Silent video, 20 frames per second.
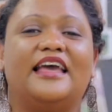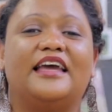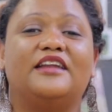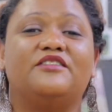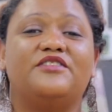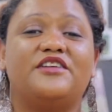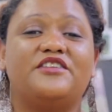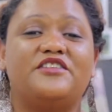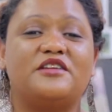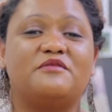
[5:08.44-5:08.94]

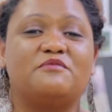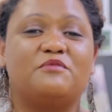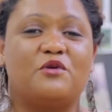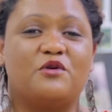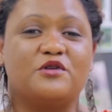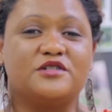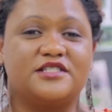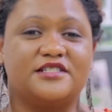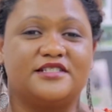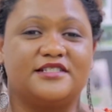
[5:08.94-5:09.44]
and very
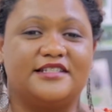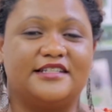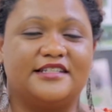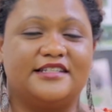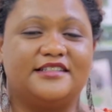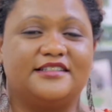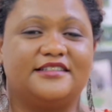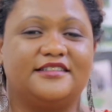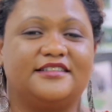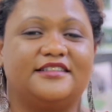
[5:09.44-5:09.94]

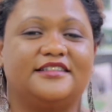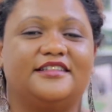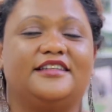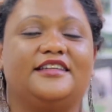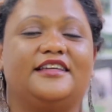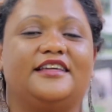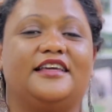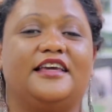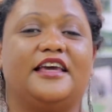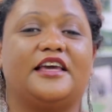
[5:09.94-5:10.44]
importantly,
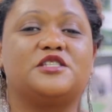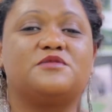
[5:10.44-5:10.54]
he